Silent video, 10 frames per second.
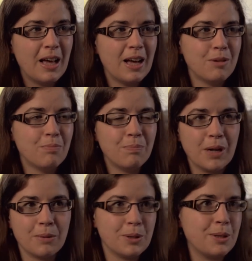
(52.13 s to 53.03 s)
But
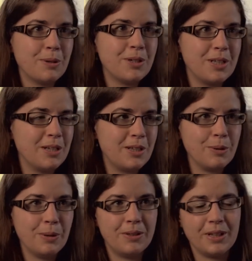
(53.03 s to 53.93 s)
I was also interested at
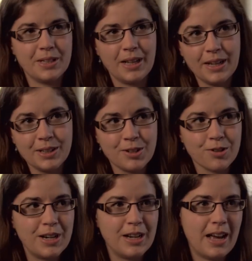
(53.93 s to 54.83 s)
school in things like
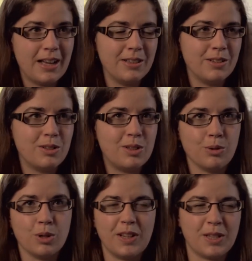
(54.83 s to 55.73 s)
history and sort of,